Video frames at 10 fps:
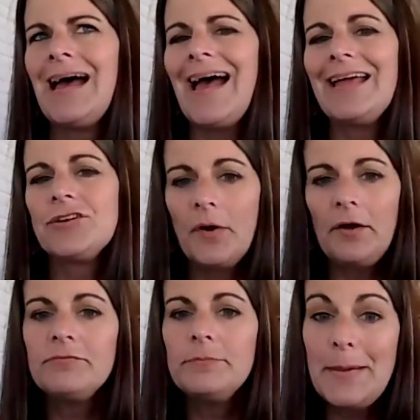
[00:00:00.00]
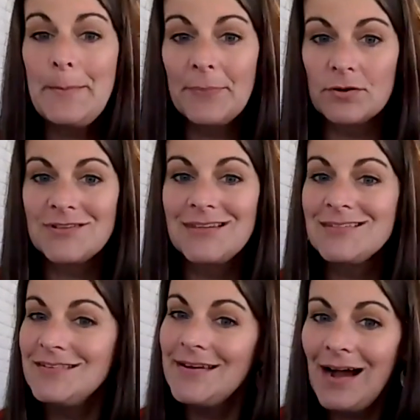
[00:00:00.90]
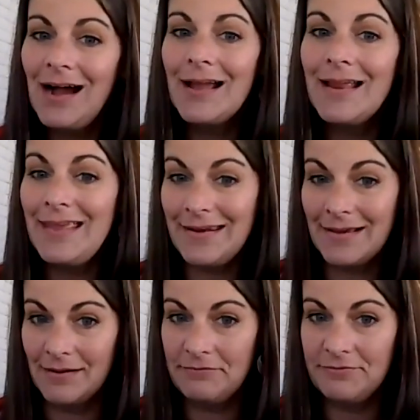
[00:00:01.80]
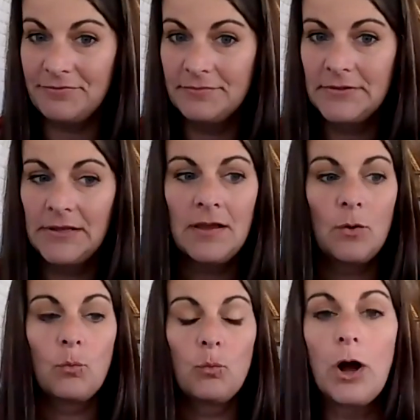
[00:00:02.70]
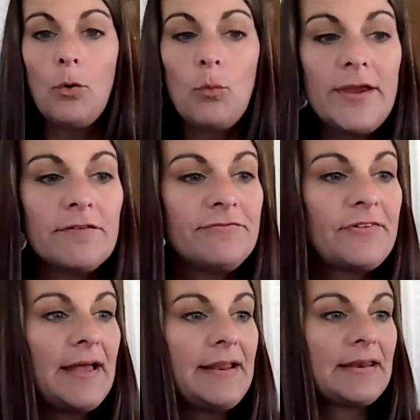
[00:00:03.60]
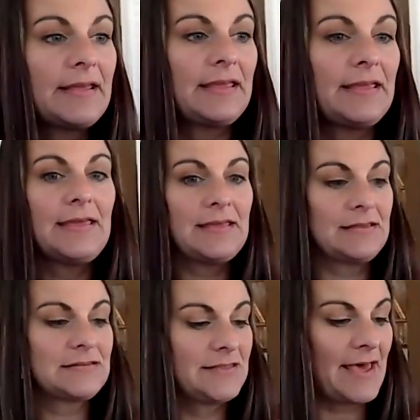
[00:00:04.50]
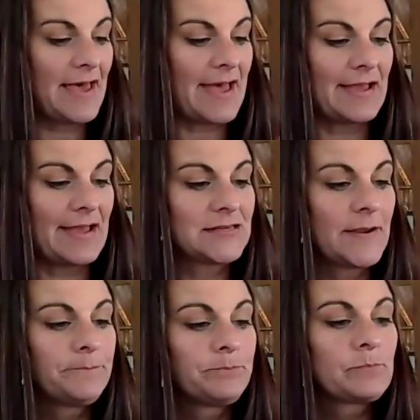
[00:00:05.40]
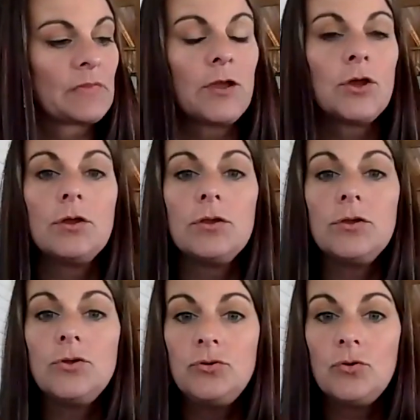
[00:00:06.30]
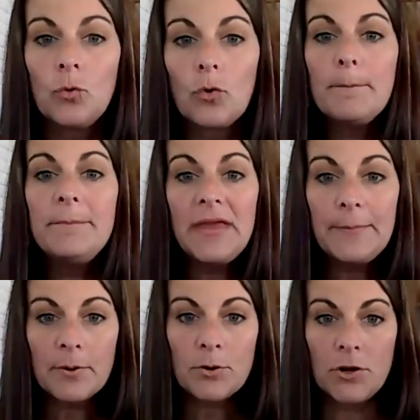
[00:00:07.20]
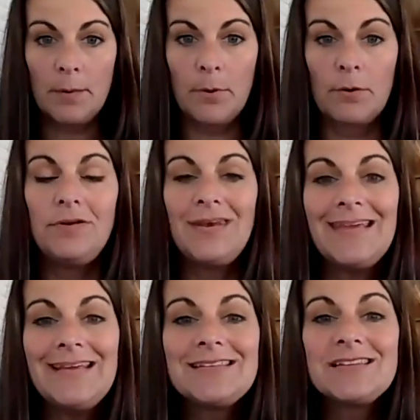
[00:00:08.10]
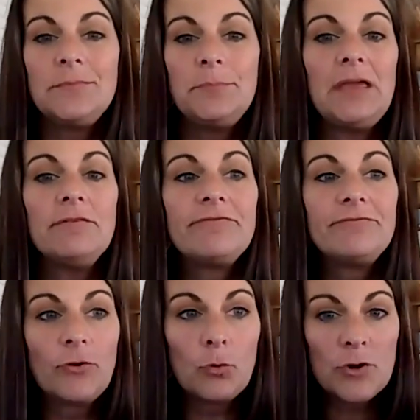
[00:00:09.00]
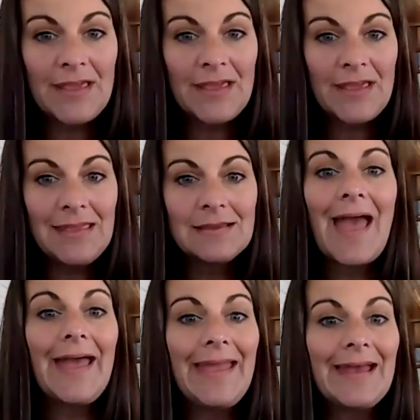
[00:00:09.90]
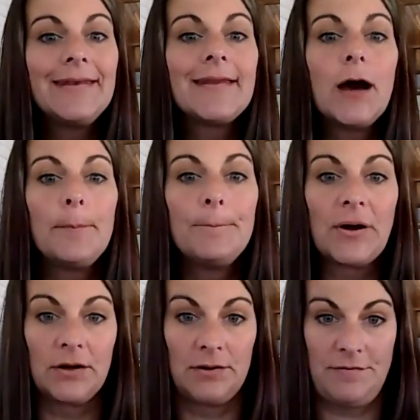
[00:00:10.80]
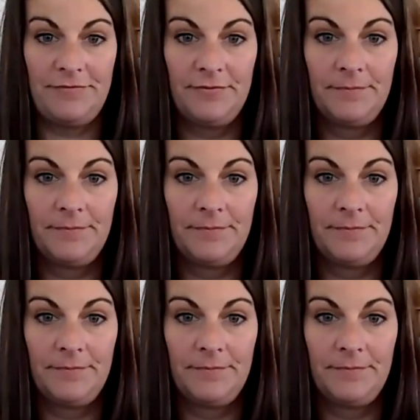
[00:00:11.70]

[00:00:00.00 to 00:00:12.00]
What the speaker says: And 12 members is not enough. What we are finding is that your member number needs to be 40 and above.